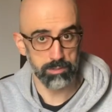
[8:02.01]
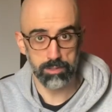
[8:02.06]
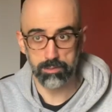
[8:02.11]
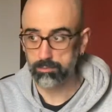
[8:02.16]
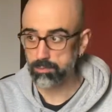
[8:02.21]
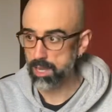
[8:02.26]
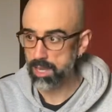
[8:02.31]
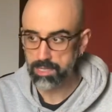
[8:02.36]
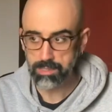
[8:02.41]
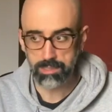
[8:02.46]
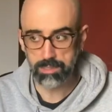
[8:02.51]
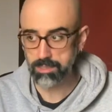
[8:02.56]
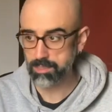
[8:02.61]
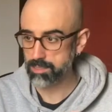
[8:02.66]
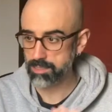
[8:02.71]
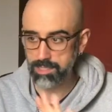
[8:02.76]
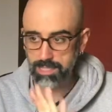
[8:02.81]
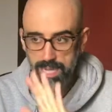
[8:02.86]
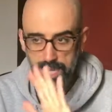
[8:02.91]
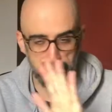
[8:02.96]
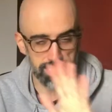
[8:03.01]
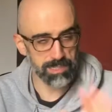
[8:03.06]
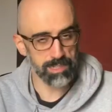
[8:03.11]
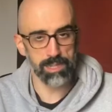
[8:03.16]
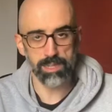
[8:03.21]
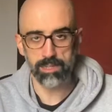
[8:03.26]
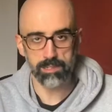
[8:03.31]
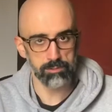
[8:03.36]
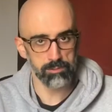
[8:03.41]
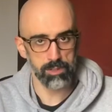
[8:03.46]
The rest is just
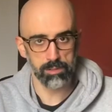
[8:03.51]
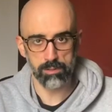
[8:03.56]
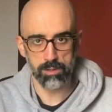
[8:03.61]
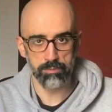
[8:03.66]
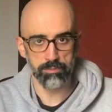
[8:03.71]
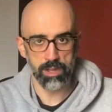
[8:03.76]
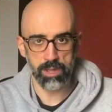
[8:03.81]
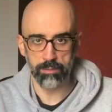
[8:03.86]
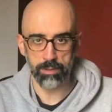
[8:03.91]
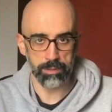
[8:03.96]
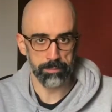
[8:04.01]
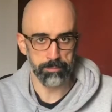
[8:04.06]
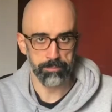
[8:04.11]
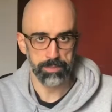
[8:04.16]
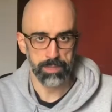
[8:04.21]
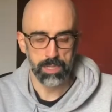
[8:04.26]
like a regular 5A.